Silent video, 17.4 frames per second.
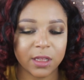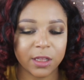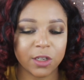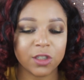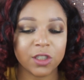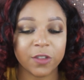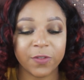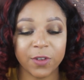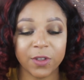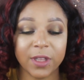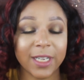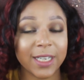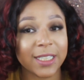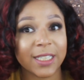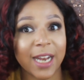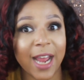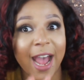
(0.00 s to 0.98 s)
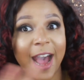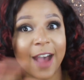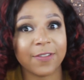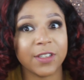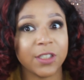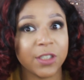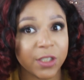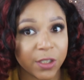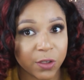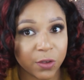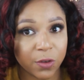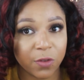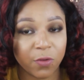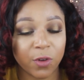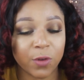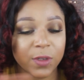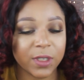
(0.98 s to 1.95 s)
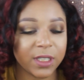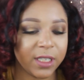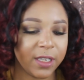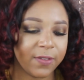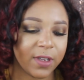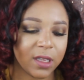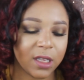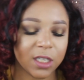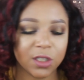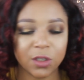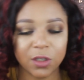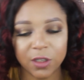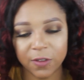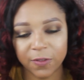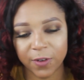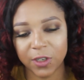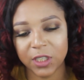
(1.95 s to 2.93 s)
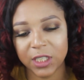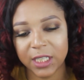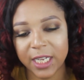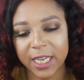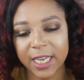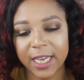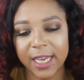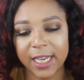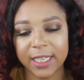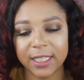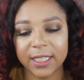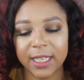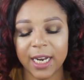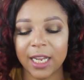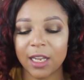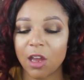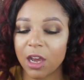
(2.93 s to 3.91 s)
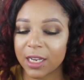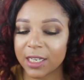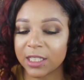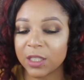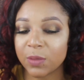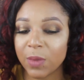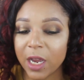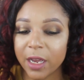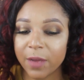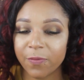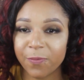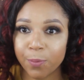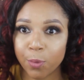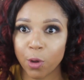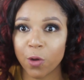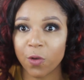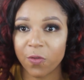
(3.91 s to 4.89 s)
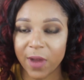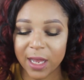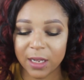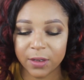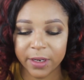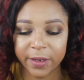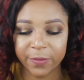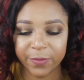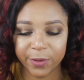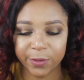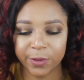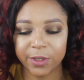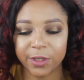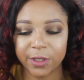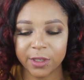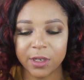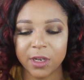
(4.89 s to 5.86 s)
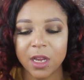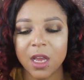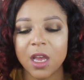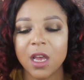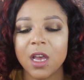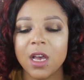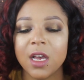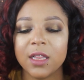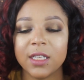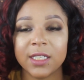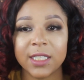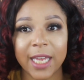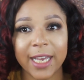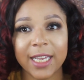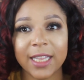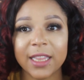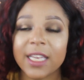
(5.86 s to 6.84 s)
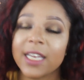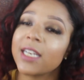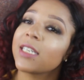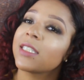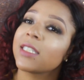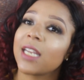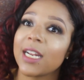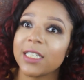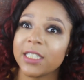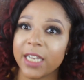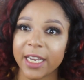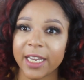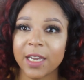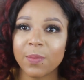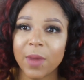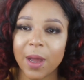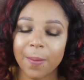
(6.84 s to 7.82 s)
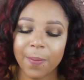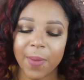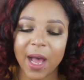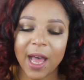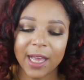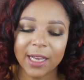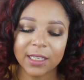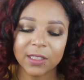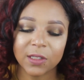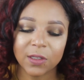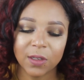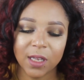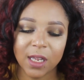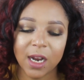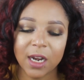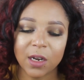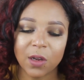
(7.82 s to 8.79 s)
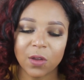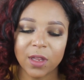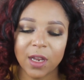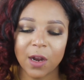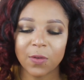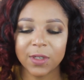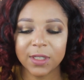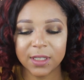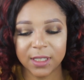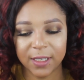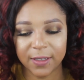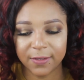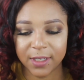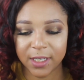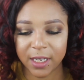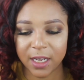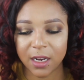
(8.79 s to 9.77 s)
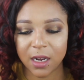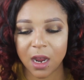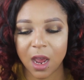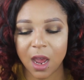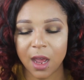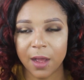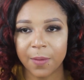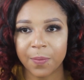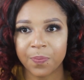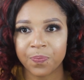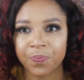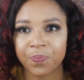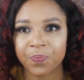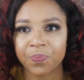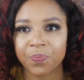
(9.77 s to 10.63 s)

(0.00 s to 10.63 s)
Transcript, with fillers: there's a few things that I have to do for receiving this. So the first thing is that I log into my profile on Influenster. The second thing is that I check in my box so that I know that I received it. Um,